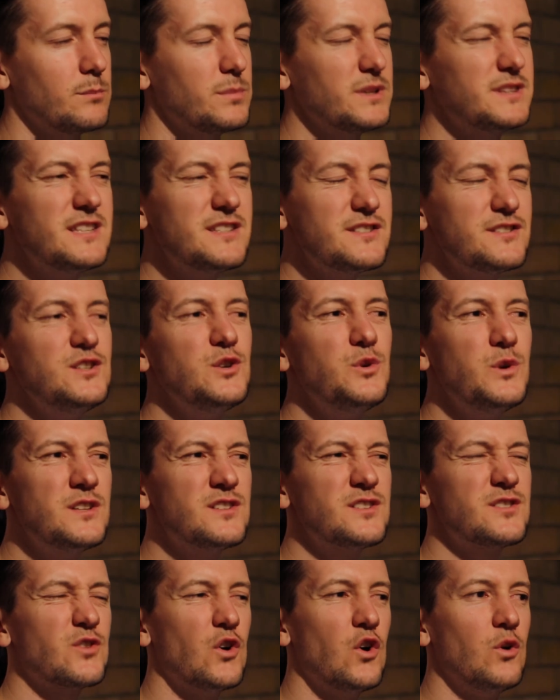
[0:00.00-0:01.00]
But this new
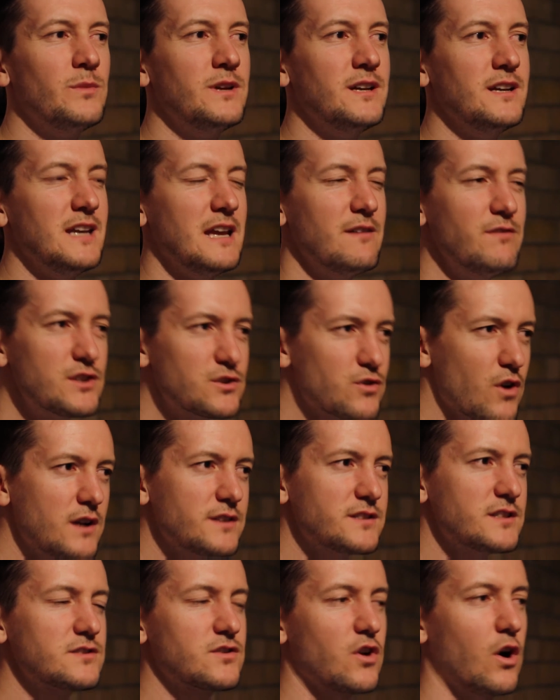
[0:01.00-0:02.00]
installment never tries
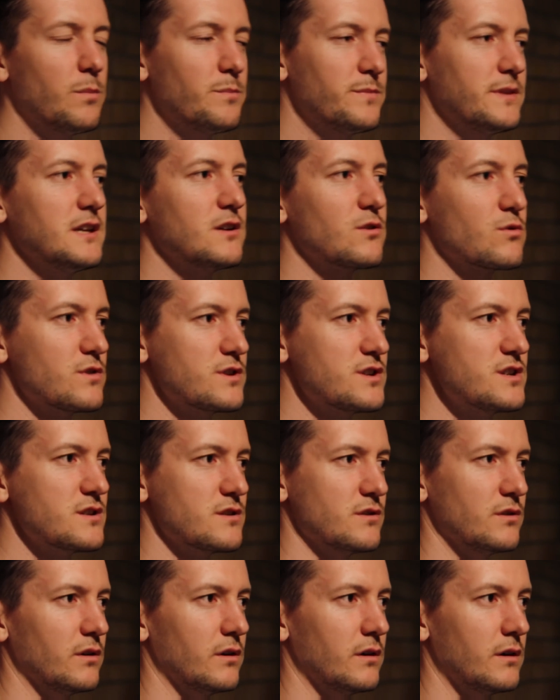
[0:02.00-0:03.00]
to top the
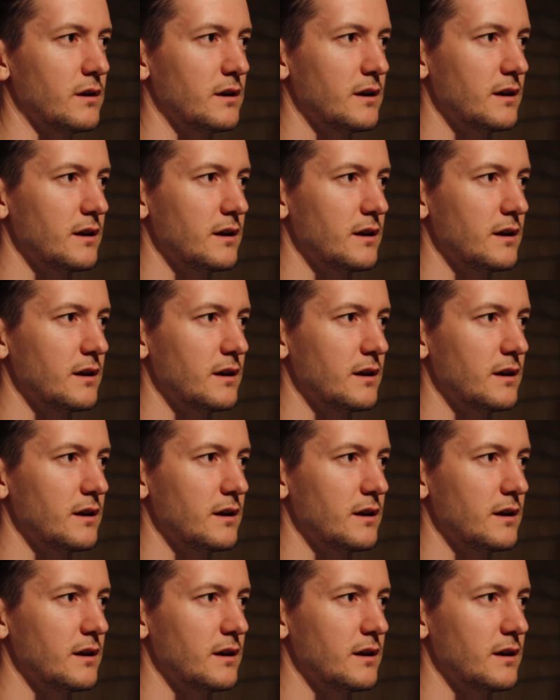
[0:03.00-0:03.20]
original.